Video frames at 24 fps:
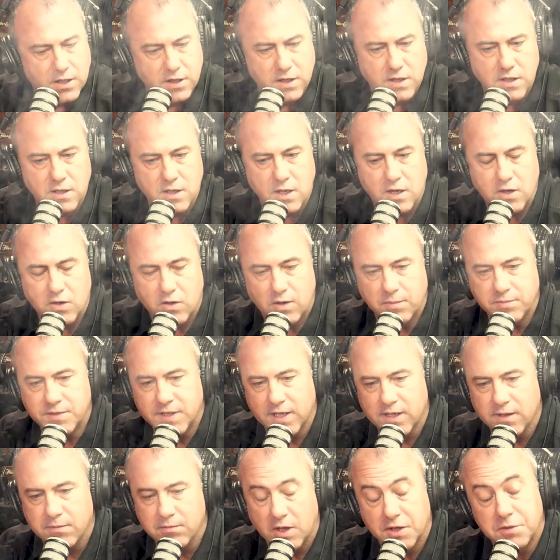No, I'm
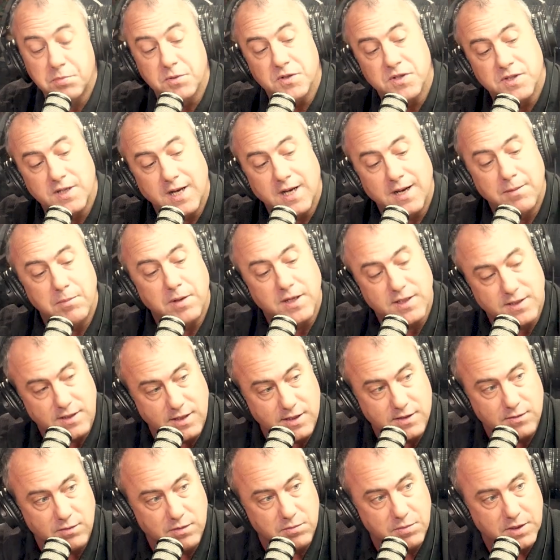taking multiple
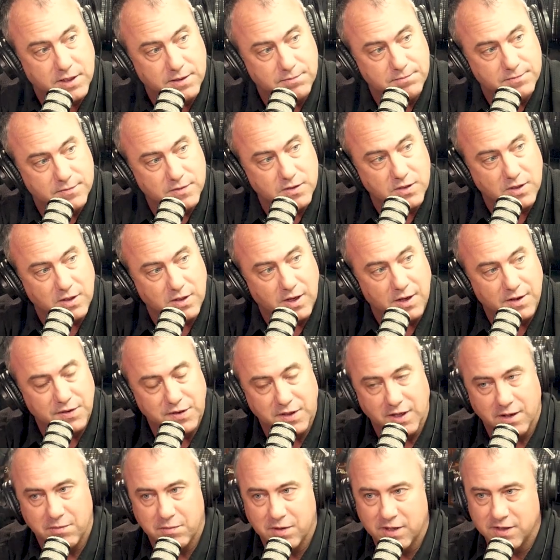side-by-sides with me. So I think
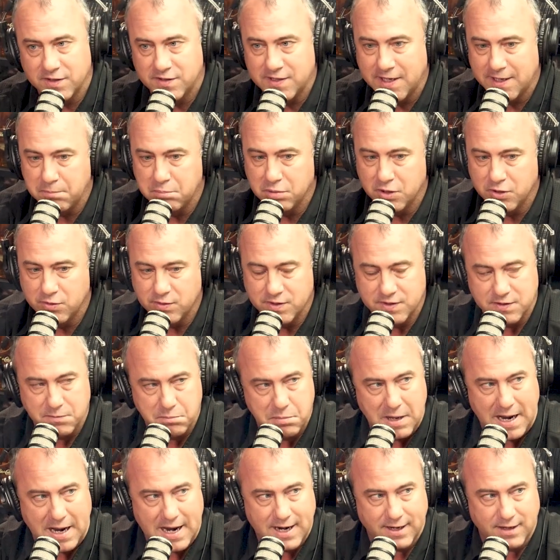I'm going to take blue as a
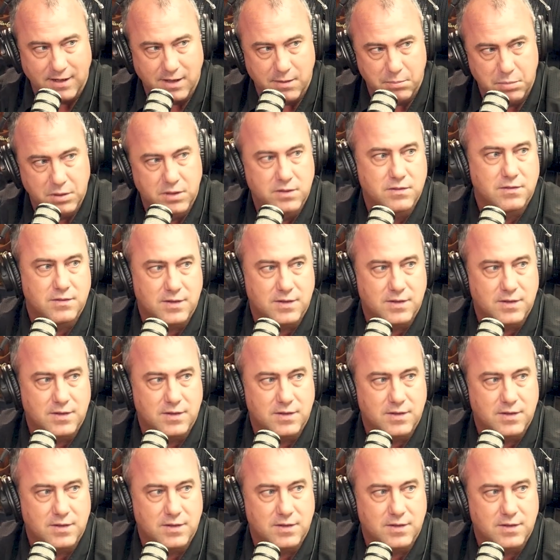backup,